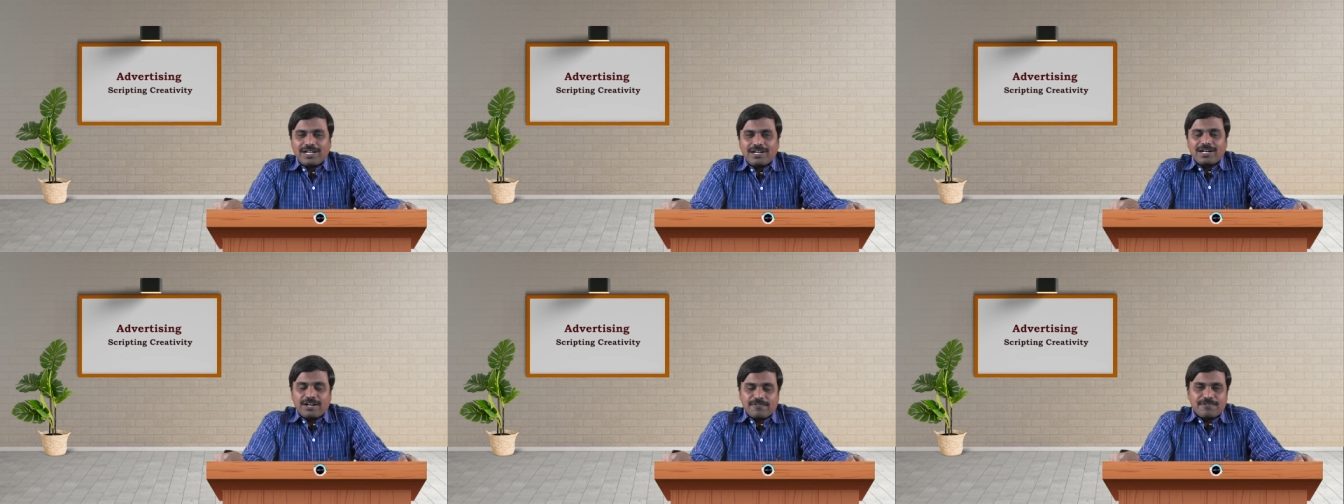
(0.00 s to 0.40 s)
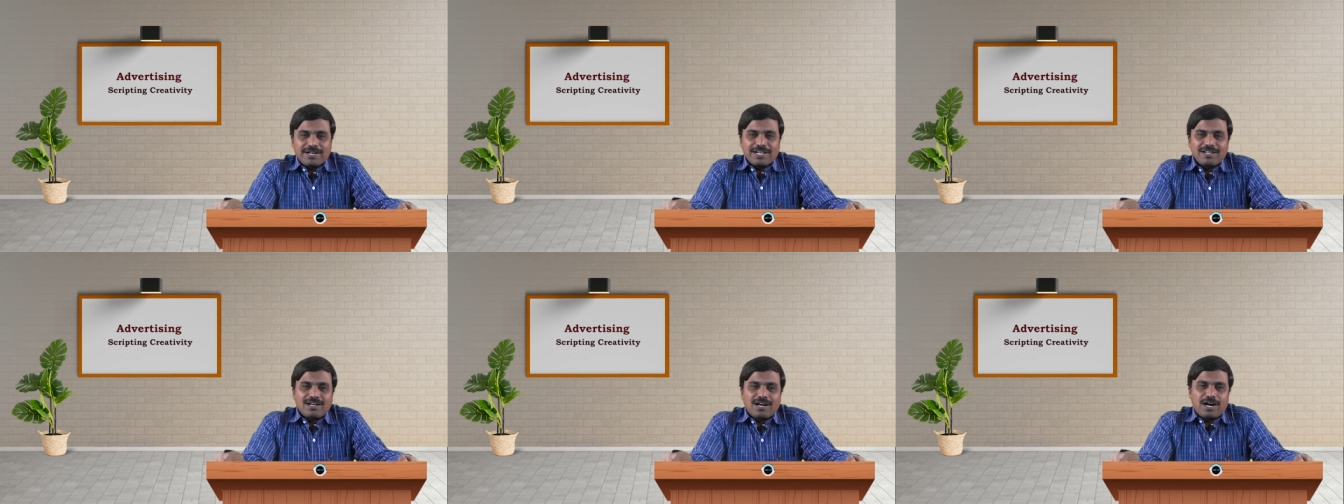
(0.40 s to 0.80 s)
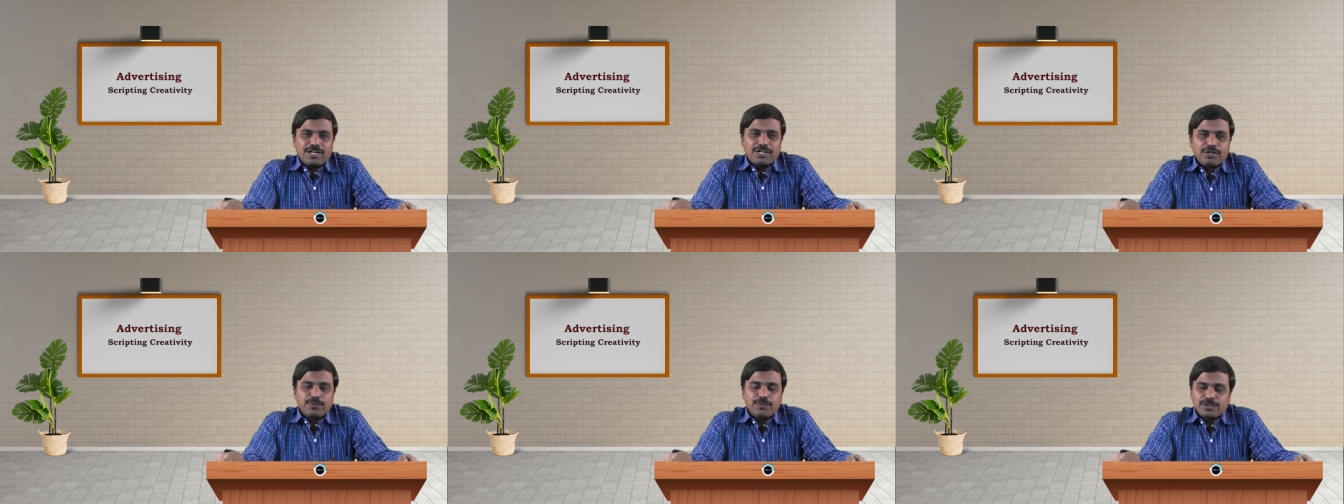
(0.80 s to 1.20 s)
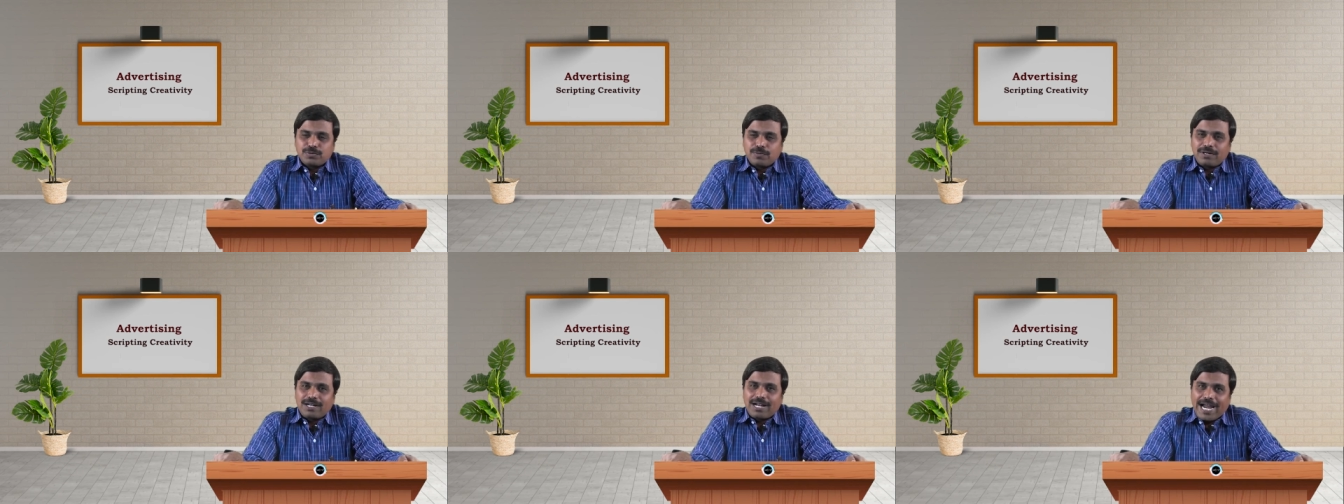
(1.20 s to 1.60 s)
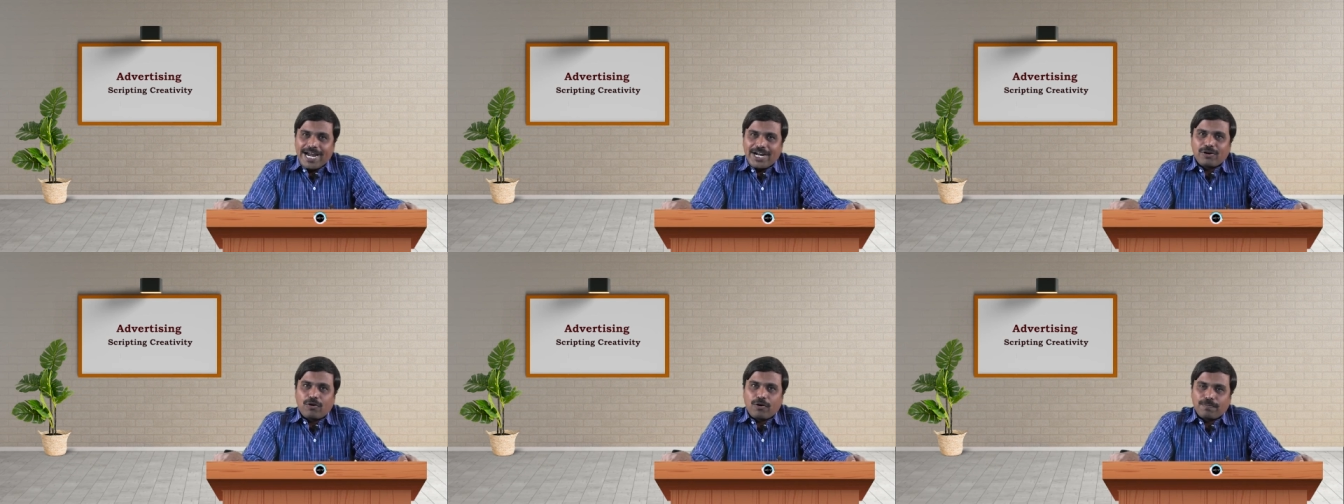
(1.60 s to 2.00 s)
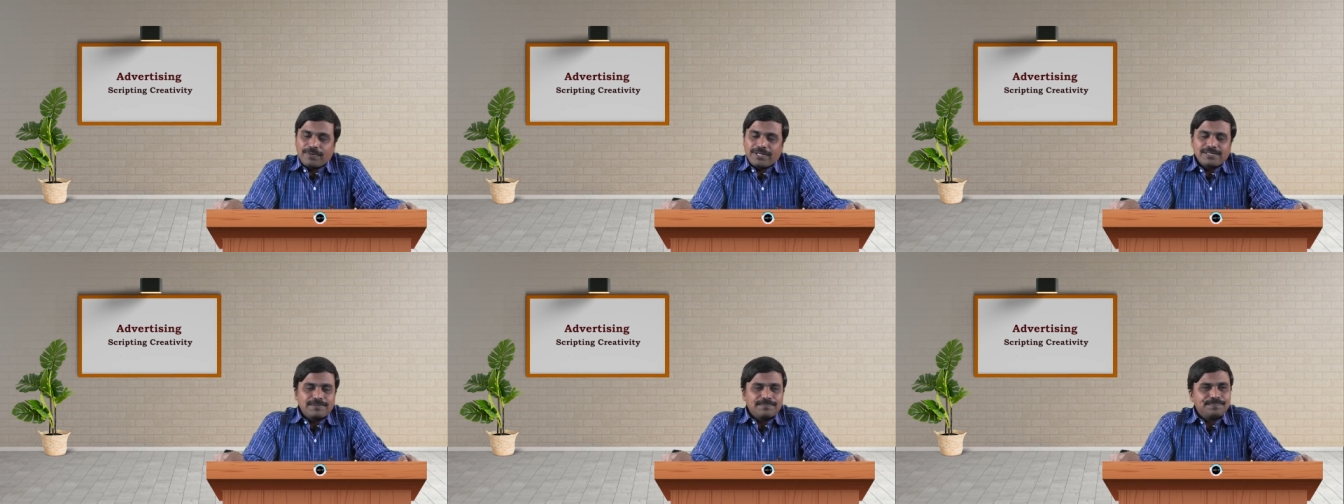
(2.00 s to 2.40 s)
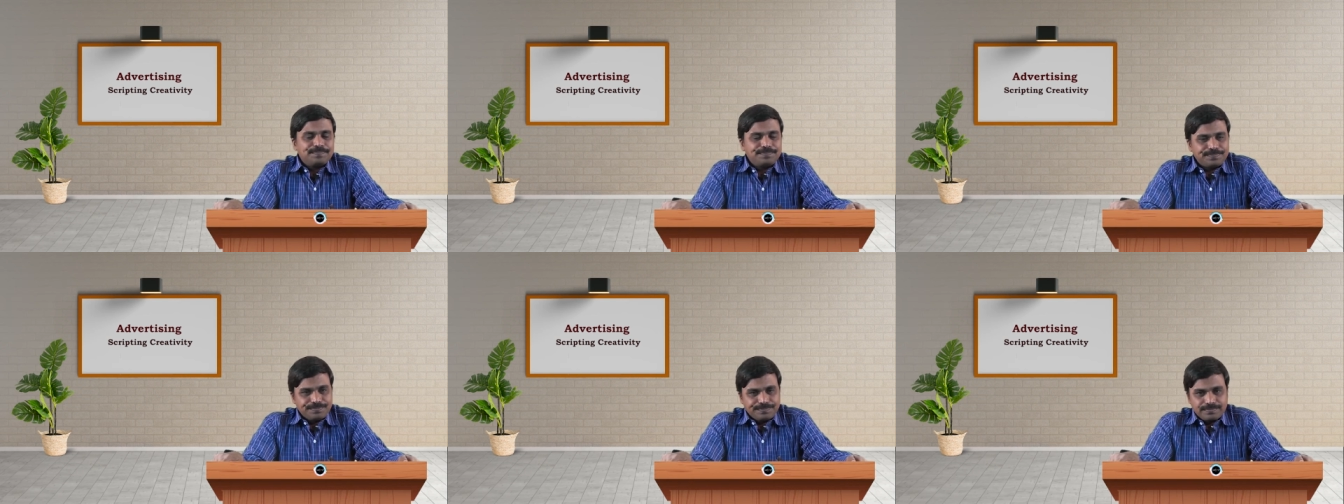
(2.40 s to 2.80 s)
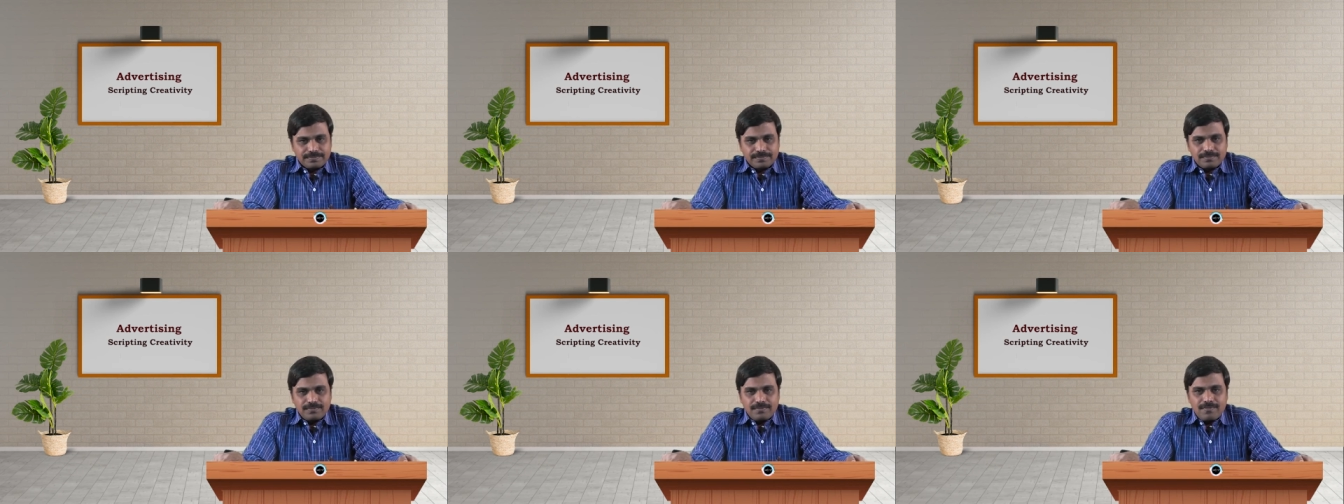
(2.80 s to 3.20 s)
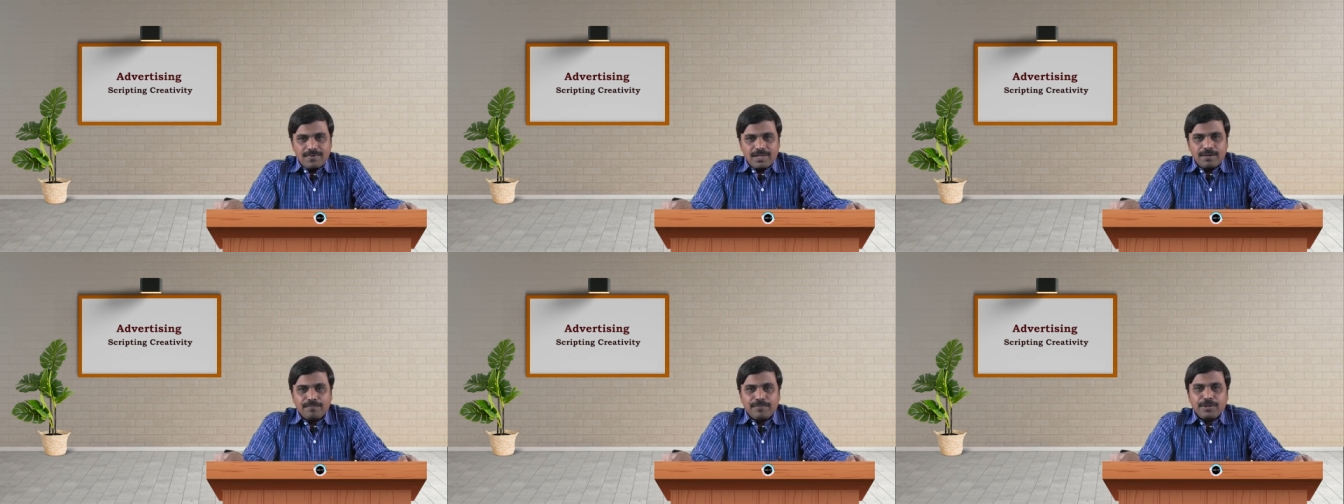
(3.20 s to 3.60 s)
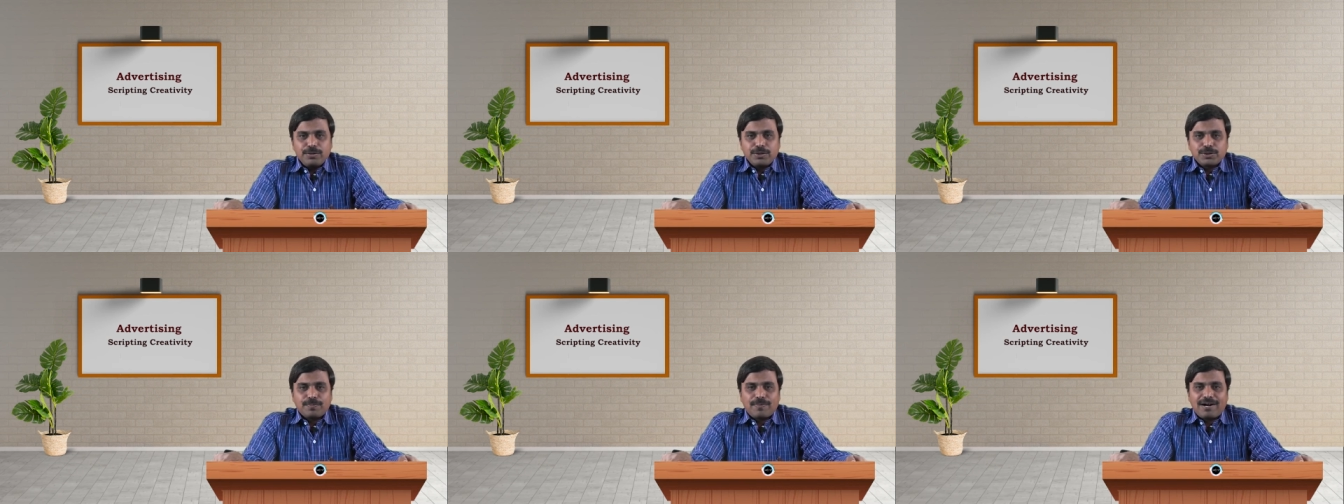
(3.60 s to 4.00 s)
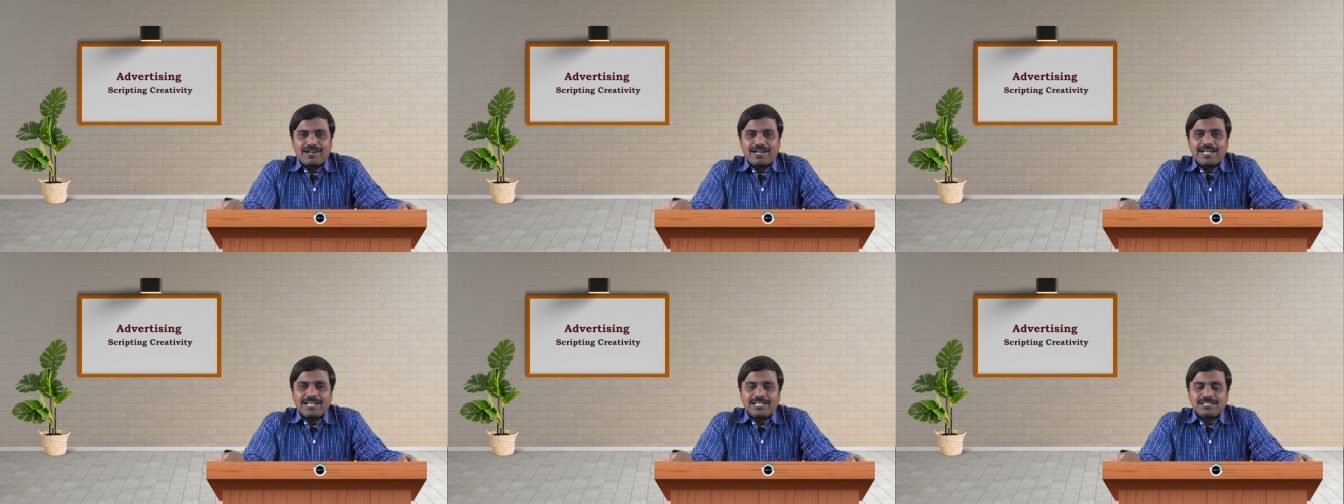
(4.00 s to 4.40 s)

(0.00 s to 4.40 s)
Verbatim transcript: referring audio-visual ad copies. Piyush Pandey